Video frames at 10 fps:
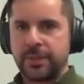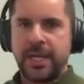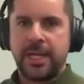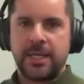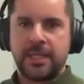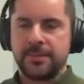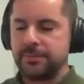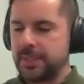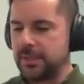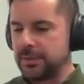
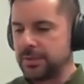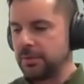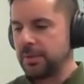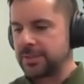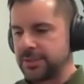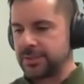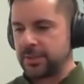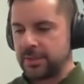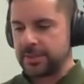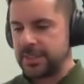UK, US is
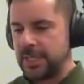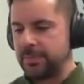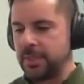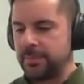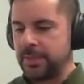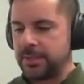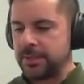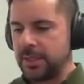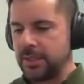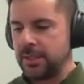starting to step up
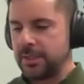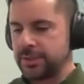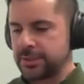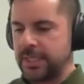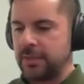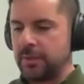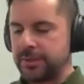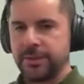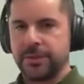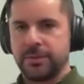on just kind of
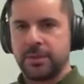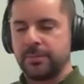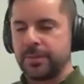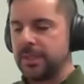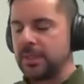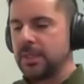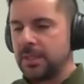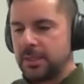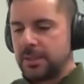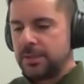what they're doing. But
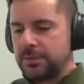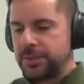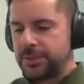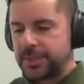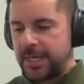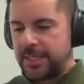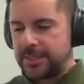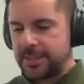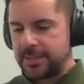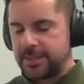just to kind of